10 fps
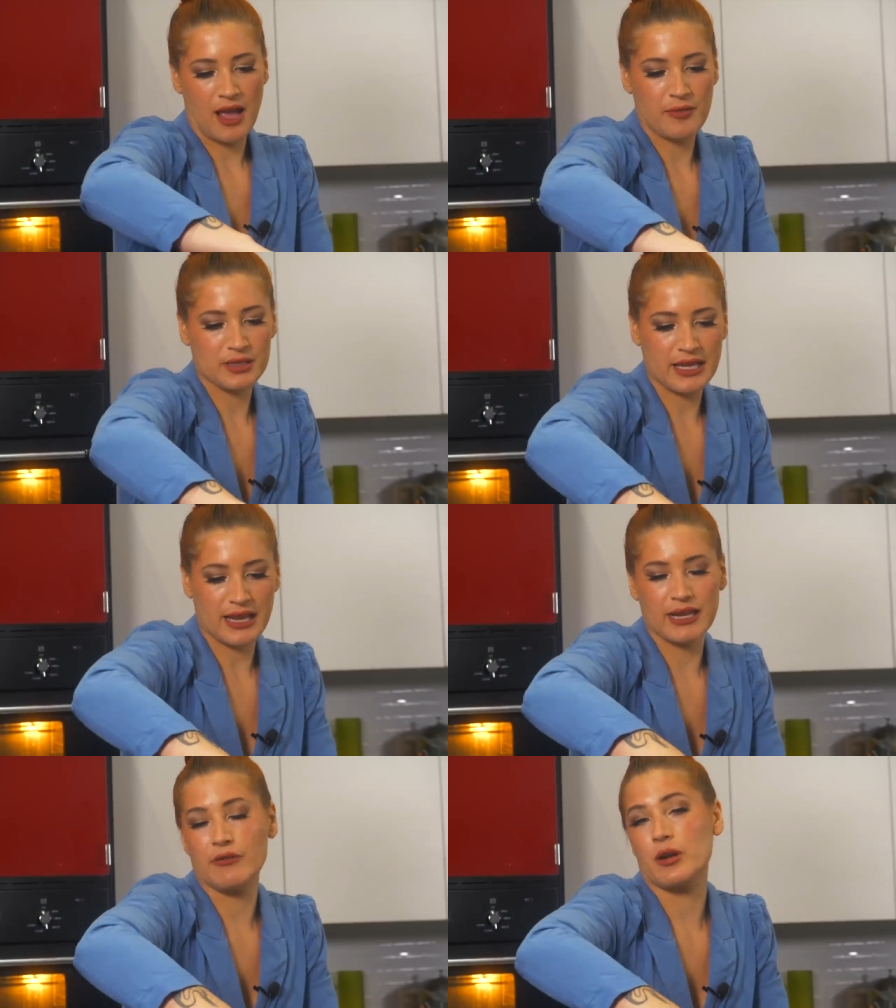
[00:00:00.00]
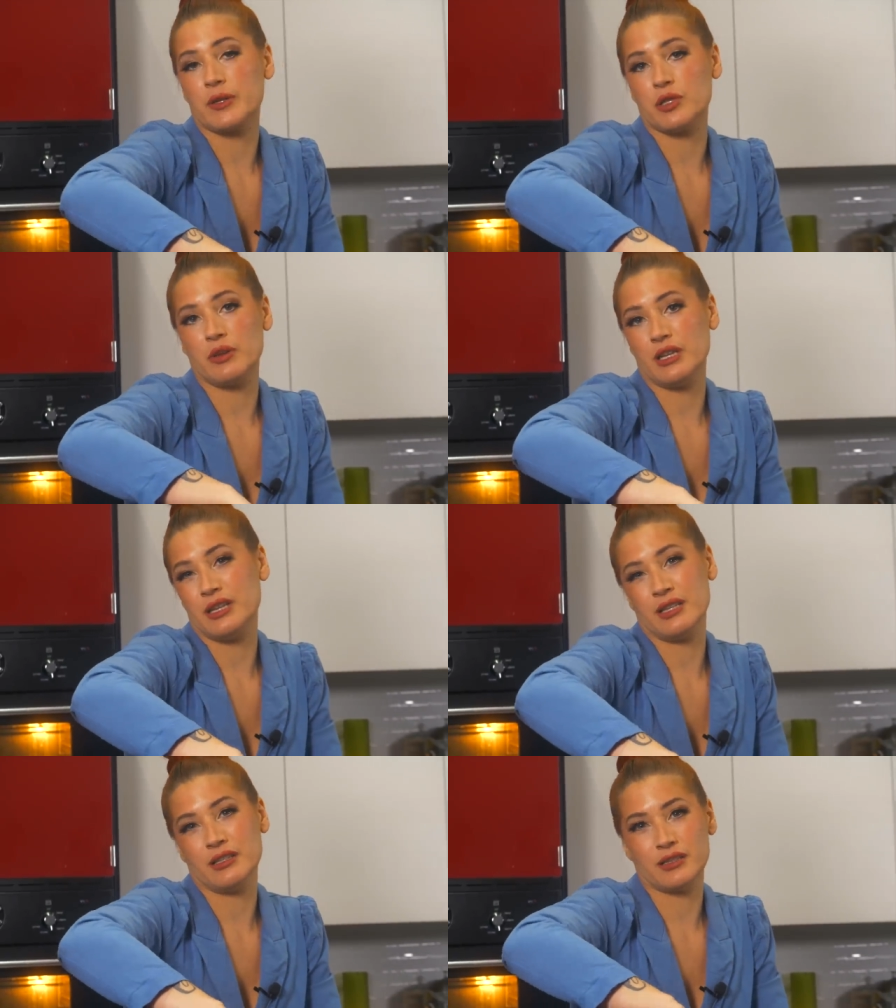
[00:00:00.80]
I would say anywhere
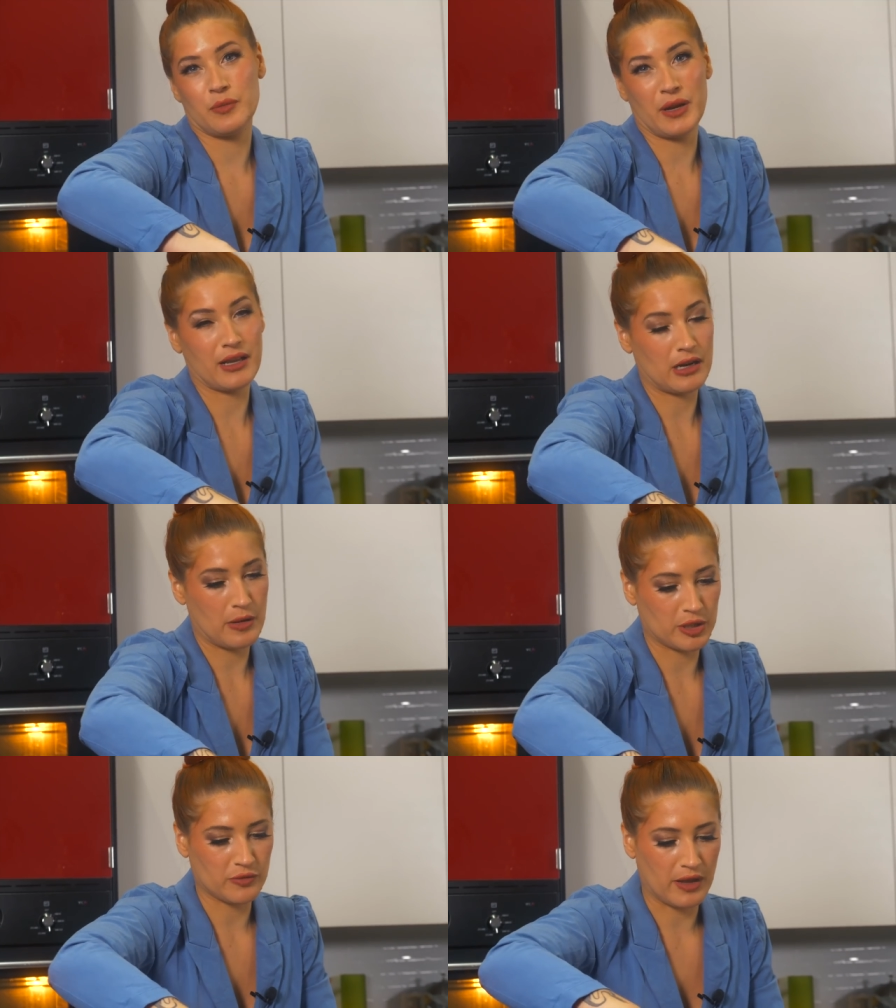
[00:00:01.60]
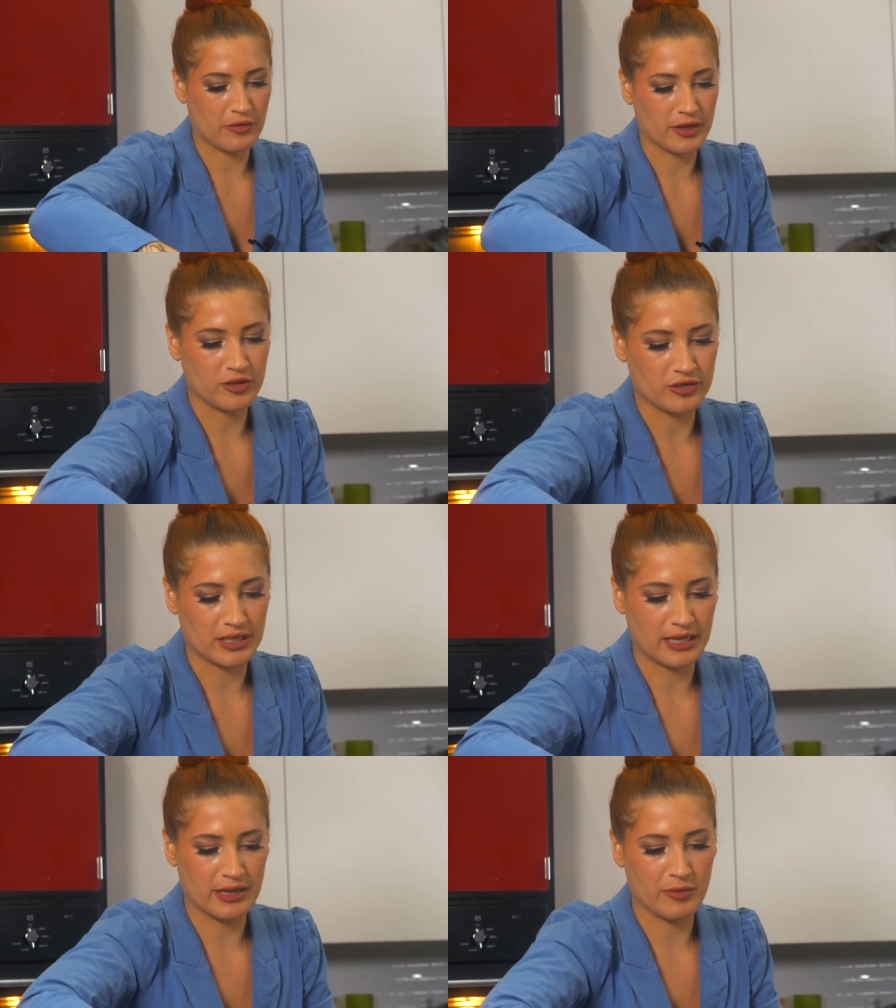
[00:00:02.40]
between, depending on how much flour you're
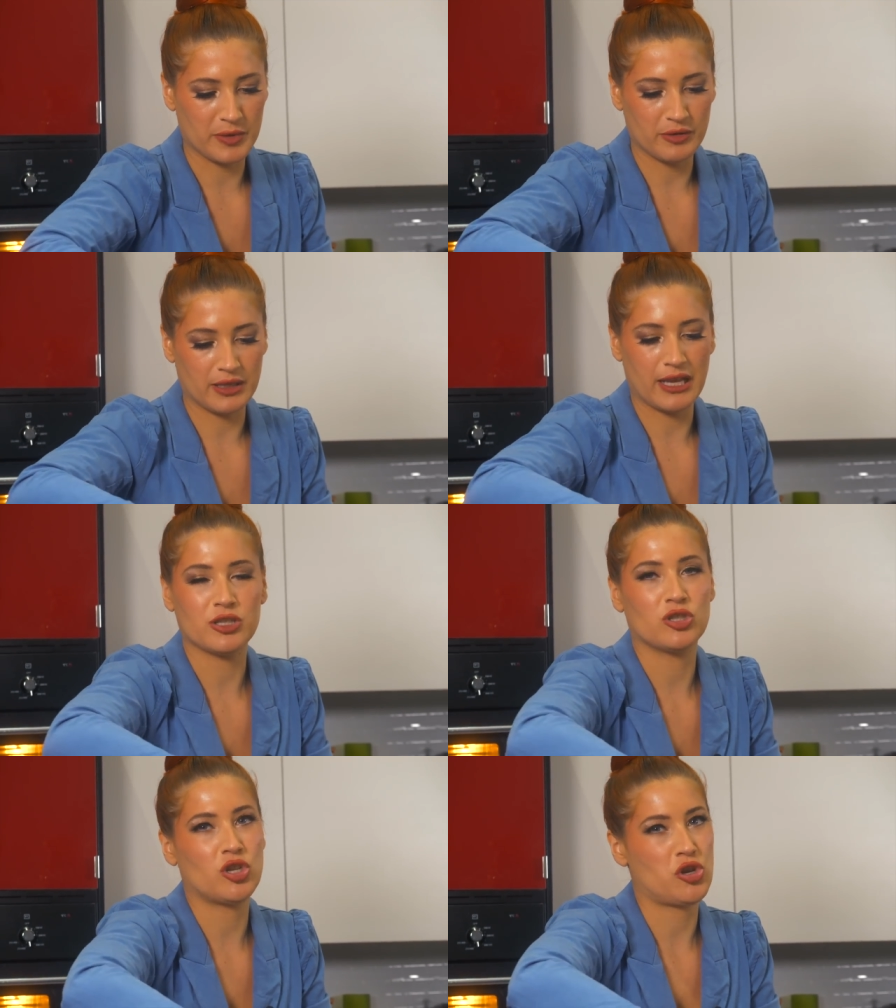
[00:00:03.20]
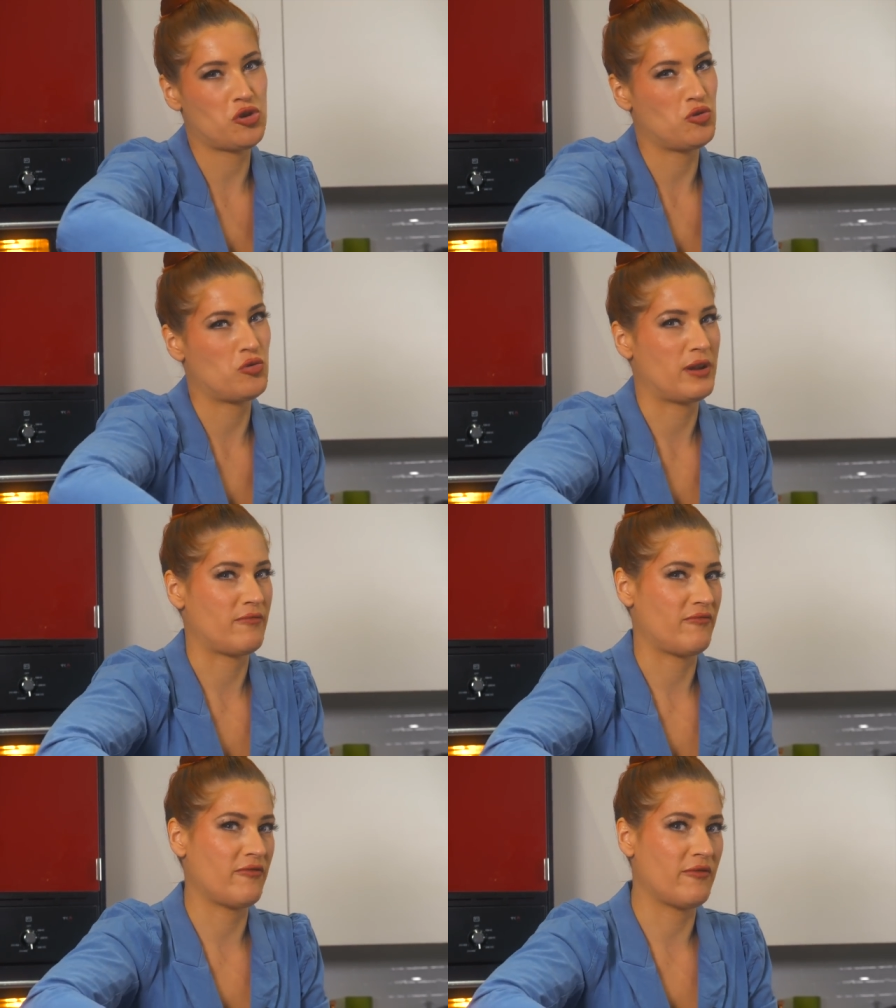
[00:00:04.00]
using, anywhere between like two and
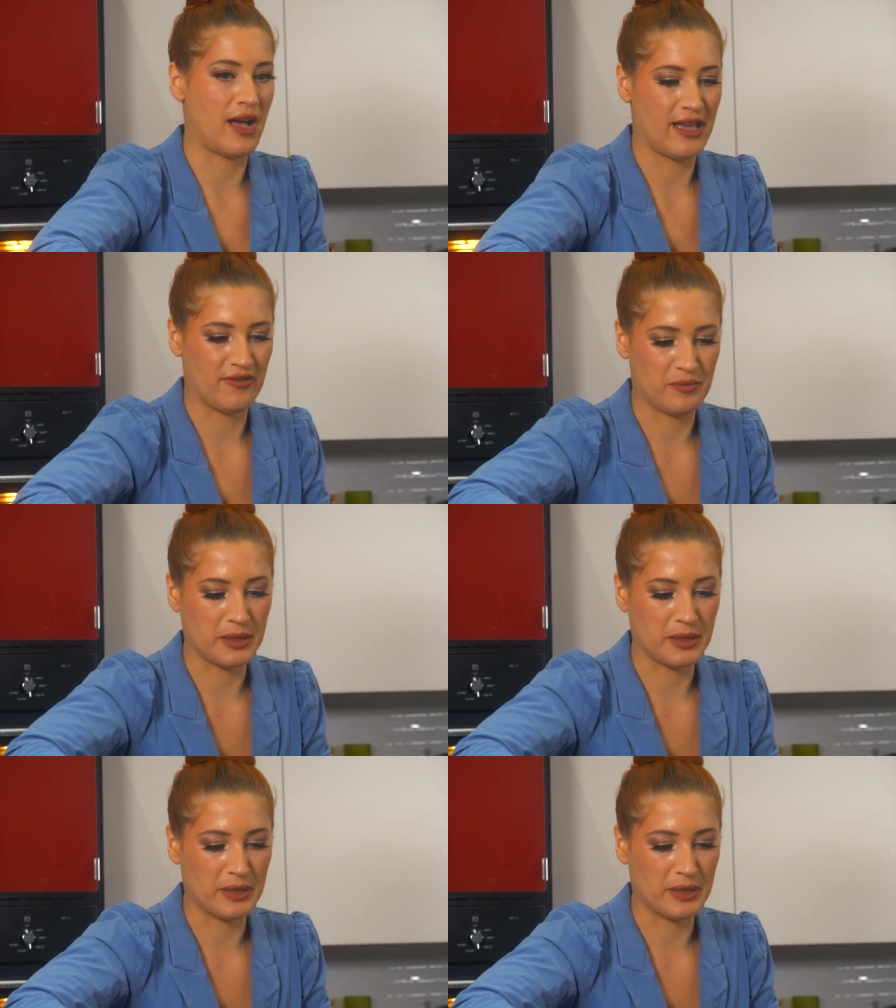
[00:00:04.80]
five